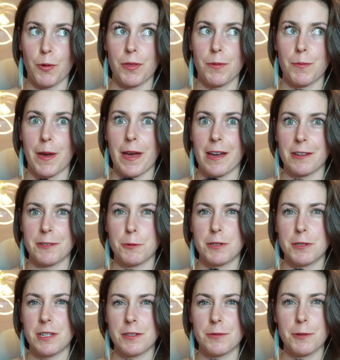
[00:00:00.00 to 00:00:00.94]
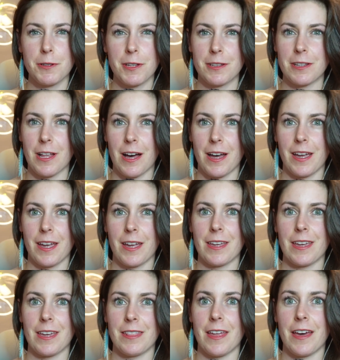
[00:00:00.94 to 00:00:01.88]
with my expertise really
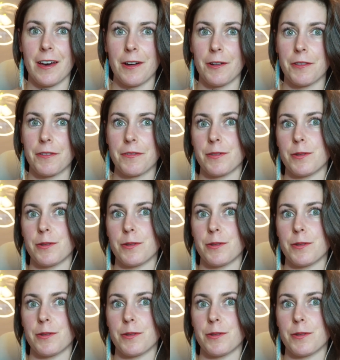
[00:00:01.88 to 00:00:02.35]
lying in the health,